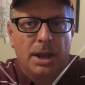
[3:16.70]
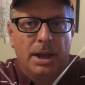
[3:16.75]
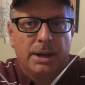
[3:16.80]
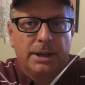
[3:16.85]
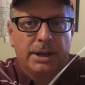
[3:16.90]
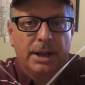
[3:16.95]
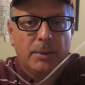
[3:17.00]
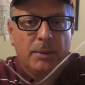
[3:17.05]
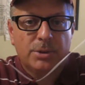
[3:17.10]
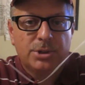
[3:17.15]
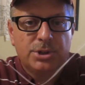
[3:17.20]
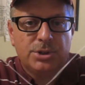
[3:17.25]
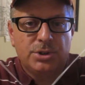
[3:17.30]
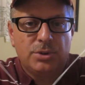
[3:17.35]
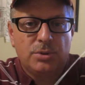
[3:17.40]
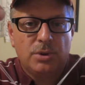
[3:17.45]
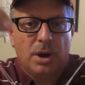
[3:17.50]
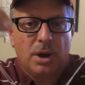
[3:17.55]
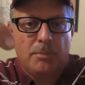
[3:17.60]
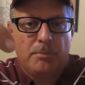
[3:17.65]
Now what you
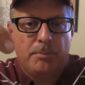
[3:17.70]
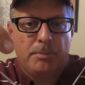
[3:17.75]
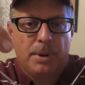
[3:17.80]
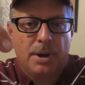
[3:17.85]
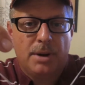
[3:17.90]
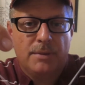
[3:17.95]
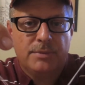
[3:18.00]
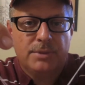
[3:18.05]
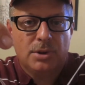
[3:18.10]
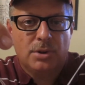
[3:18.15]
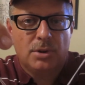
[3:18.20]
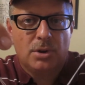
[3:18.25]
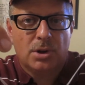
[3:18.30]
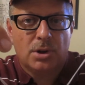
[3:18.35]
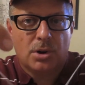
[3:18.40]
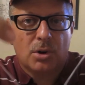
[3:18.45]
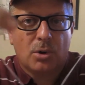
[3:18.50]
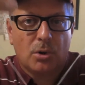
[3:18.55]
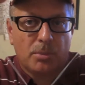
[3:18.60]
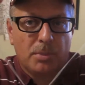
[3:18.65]
do above the
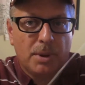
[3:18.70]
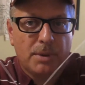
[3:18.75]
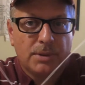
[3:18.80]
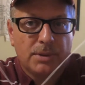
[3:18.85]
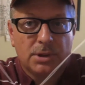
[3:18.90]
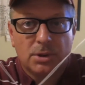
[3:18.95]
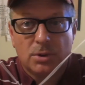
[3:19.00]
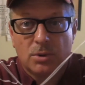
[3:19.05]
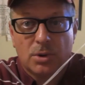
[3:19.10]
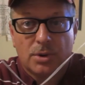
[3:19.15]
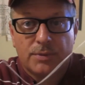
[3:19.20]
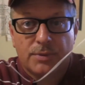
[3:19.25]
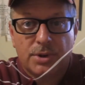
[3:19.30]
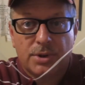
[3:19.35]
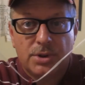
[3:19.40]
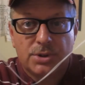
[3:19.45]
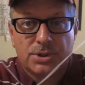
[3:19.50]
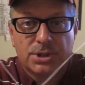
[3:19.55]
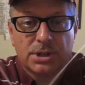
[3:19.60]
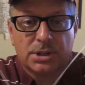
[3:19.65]
hook, or above the lure if you're
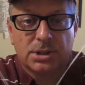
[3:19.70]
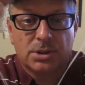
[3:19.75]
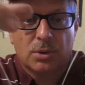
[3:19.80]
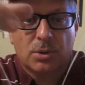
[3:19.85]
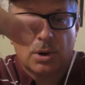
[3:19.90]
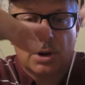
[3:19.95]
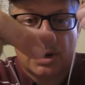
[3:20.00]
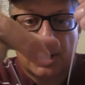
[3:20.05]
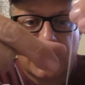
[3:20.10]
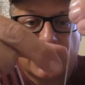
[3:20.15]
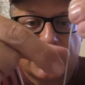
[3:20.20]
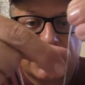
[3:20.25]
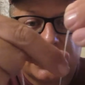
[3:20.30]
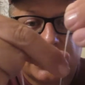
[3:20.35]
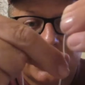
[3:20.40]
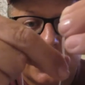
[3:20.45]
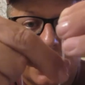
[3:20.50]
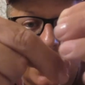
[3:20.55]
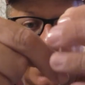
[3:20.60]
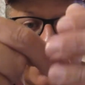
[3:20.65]
using a lure, is to
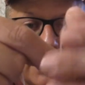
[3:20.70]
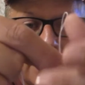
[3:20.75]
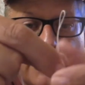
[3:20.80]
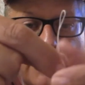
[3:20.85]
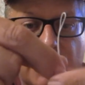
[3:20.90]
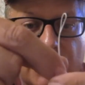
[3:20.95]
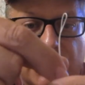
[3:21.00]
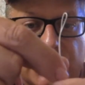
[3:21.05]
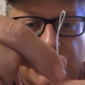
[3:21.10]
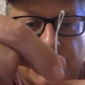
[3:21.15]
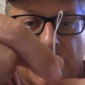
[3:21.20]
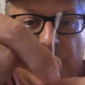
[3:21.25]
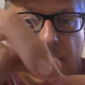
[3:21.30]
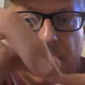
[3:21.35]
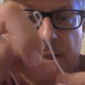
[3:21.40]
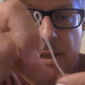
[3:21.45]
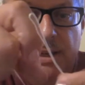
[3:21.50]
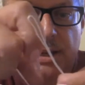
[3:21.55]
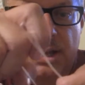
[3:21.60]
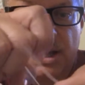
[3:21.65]
tie the first
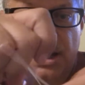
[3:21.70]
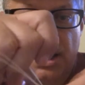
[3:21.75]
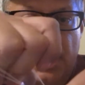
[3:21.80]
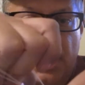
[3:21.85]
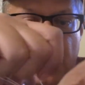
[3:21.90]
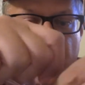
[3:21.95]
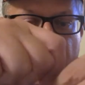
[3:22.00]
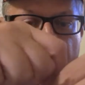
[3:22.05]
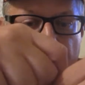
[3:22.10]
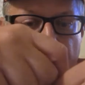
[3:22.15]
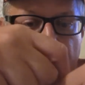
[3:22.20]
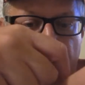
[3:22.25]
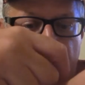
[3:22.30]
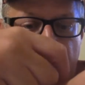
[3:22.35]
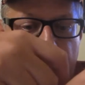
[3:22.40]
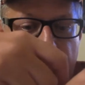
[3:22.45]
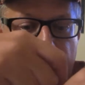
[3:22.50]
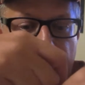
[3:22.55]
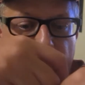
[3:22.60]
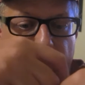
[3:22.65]
knot like when
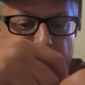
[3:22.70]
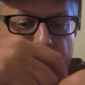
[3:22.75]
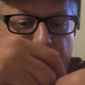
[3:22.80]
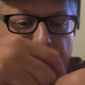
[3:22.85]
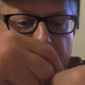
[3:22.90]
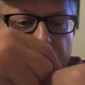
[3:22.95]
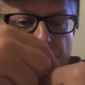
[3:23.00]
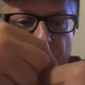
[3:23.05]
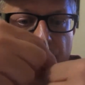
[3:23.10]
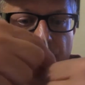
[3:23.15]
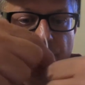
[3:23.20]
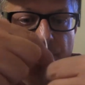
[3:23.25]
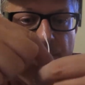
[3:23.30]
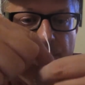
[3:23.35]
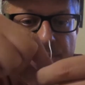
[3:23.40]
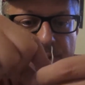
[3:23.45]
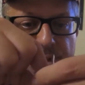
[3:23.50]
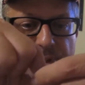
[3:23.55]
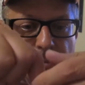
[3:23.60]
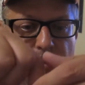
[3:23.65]
you tie your shoe, a
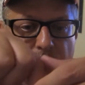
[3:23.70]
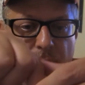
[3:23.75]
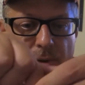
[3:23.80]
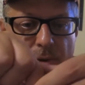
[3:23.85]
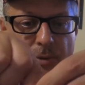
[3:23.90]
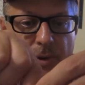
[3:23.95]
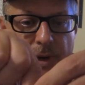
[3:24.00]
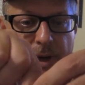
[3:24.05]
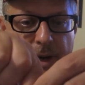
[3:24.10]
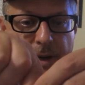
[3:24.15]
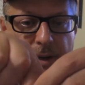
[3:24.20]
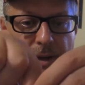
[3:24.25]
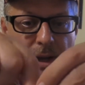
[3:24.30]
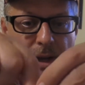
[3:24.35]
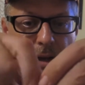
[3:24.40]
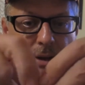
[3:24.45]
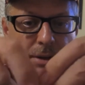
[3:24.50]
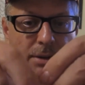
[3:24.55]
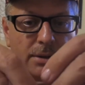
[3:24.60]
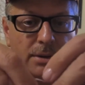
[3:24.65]
simple overhand
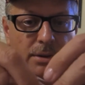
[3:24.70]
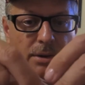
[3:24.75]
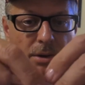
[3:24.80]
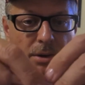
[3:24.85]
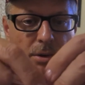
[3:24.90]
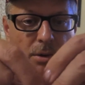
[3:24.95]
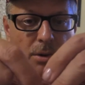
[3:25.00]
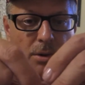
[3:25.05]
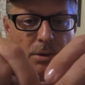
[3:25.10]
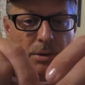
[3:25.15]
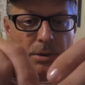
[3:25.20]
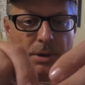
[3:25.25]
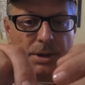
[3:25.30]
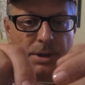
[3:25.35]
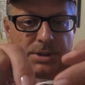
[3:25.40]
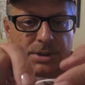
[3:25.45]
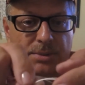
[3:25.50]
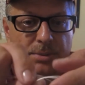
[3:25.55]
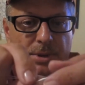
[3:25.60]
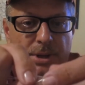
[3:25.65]
knot or a
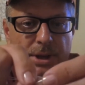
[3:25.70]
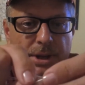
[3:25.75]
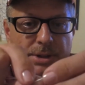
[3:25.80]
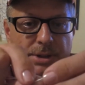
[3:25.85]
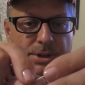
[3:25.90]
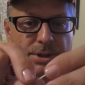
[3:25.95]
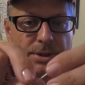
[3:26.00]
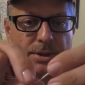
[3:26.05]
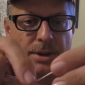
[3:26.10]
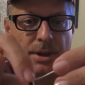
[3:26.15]
simple hitch.